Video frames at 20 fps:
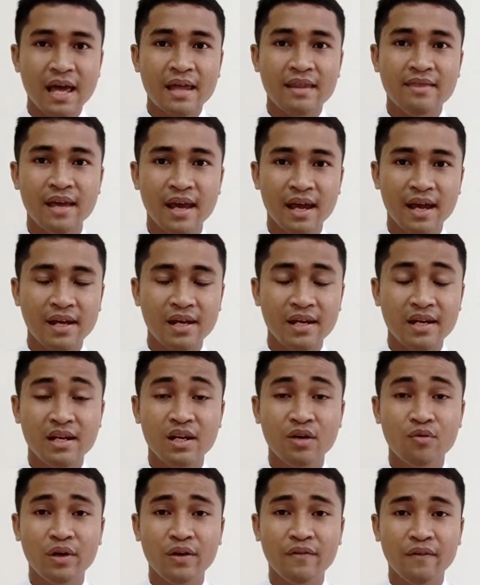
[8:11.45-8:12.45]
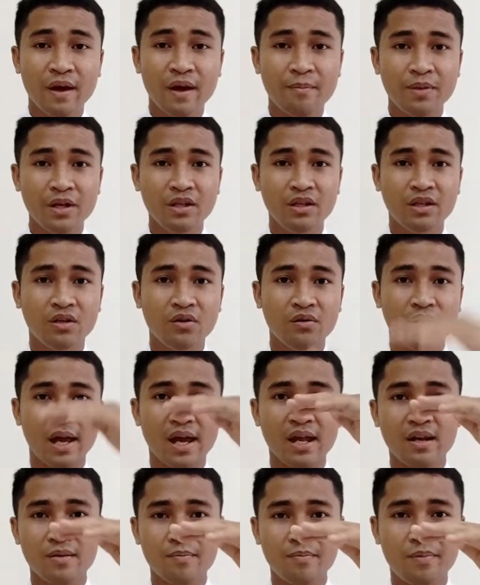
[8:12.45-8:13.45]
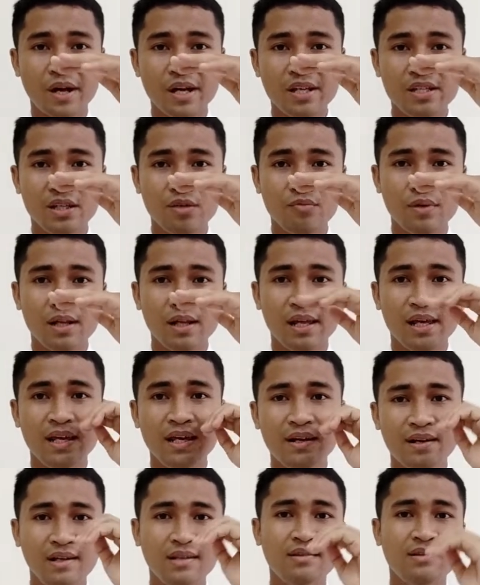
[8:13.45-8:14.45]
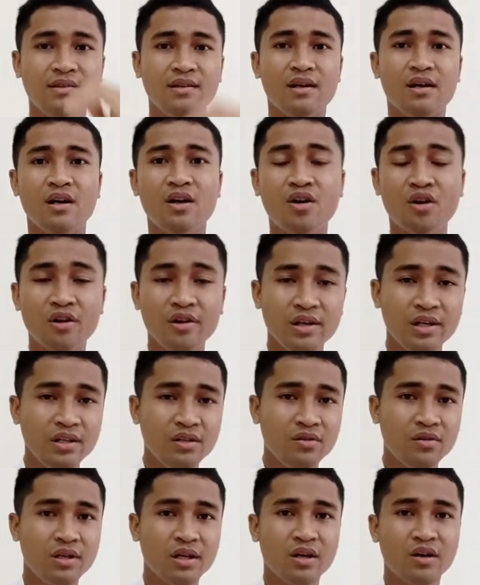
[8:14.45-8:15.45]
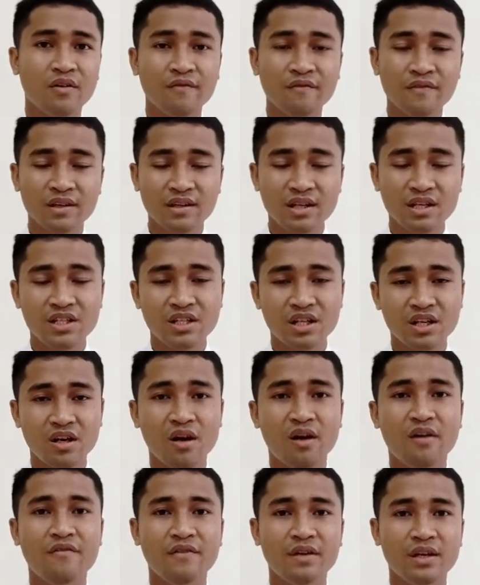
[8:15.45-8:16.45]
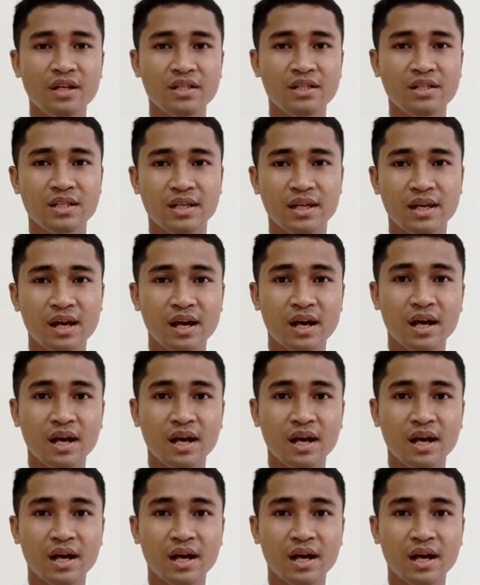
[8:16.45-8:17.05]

Then the wave amplitude and the pressure will increase according to the conservation of energy,